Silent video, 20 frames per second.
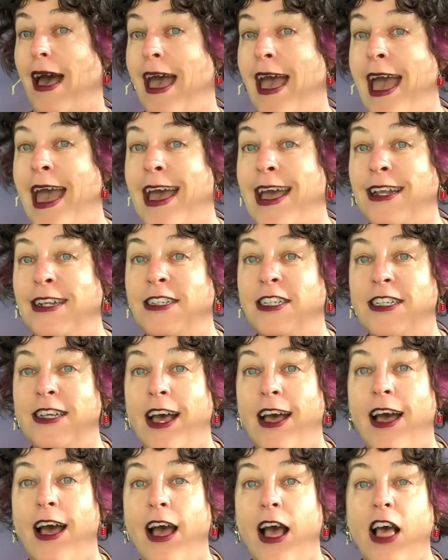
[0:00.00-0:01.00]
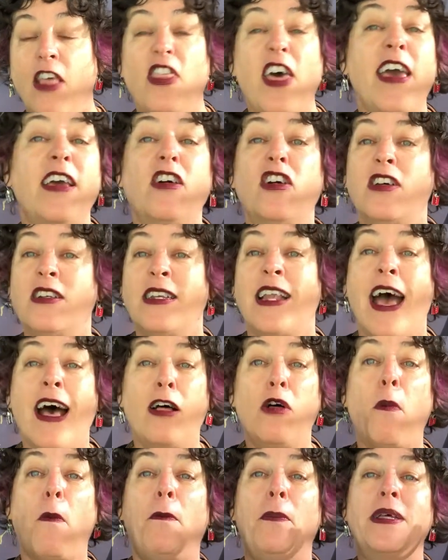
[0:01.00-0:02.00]
And they couldn't
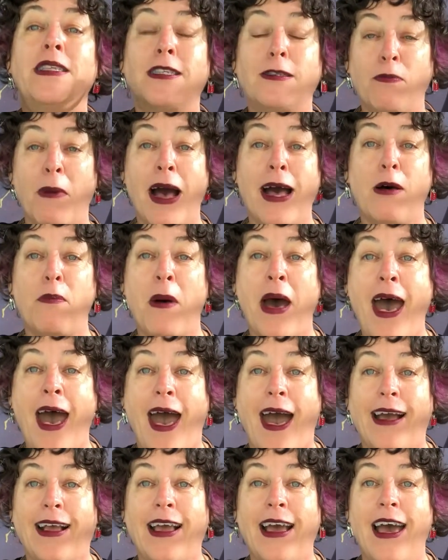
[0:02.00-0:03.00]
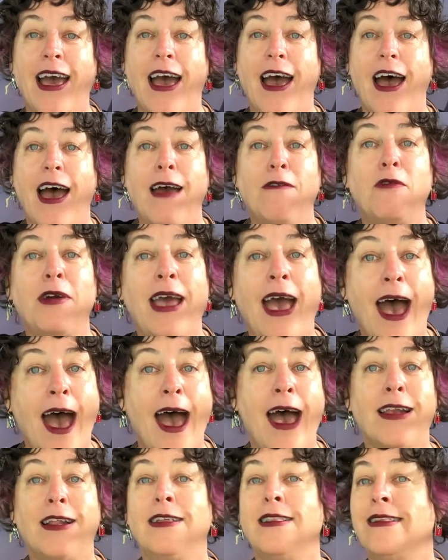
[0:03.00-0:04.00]
help but smile back. And we
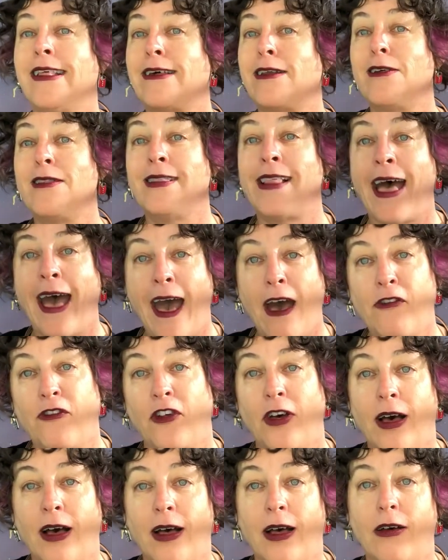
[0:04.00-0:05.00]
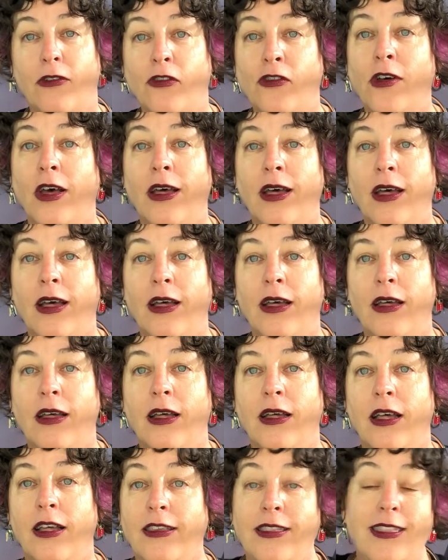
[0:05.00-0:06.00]
had a little laugh of,
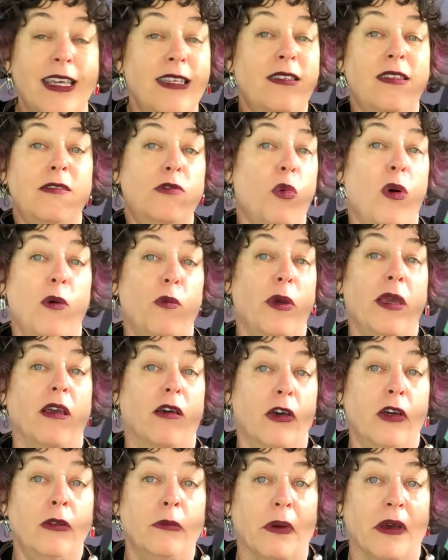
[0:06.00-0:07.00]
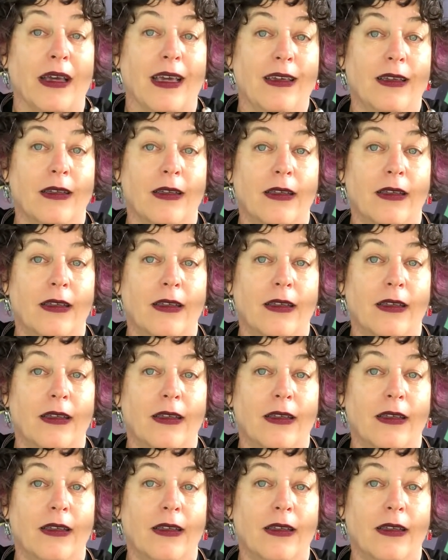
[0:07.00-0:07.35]
this is what we could be.